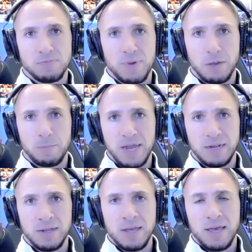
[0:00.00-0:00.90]
Mike
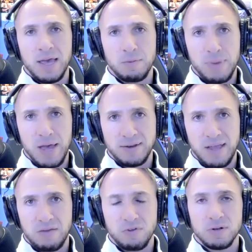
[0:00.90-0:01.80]
Bennett and Matt
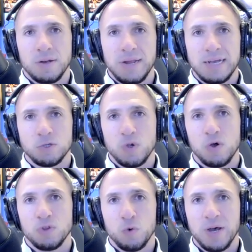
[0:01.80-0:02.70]
Taven. Now, as we
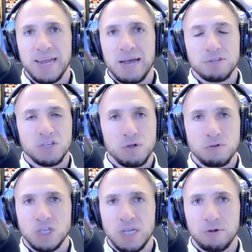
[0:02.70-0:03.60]
all know by now, it's no
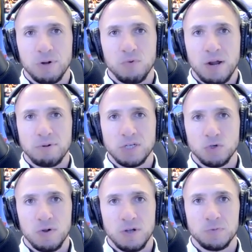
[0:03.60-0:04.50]
secret Roderick
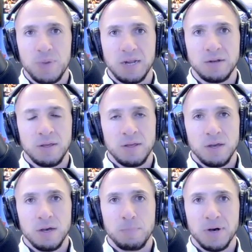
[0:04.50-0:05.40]
Strong has made it
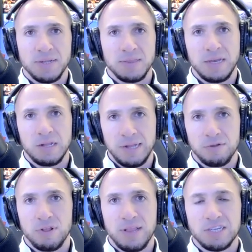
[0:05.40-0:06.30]
abundantly
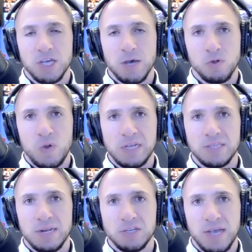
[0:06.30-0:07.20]
clear the last couple of
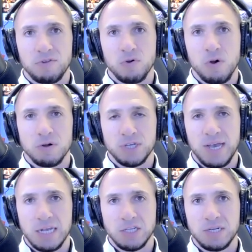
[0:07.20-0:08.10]
weeks that he's after Orange
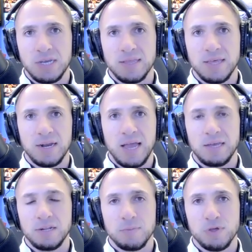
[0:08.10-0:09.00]
Cassidy and that
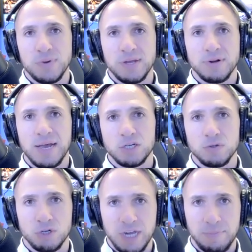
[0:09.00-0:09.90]
AEW
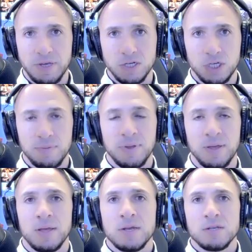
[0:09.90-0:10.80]
International Championship.
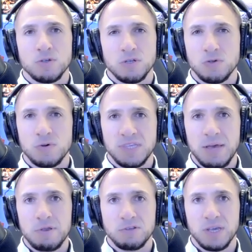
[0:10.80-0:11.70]
So as soon as
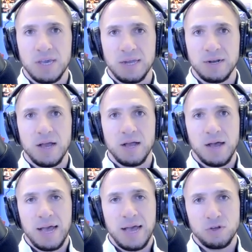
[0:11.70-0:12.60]
that music hit,
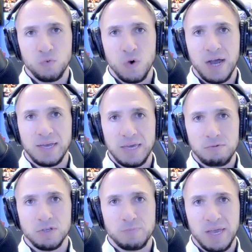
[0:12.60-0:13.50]
I knew why he
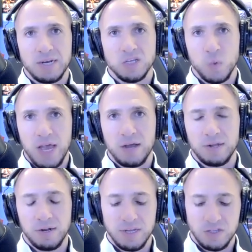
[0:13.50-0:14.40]
was making his way
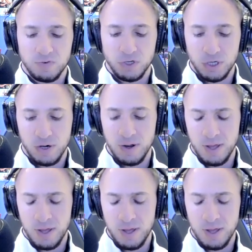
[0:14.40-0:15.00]
out here, that's for sure.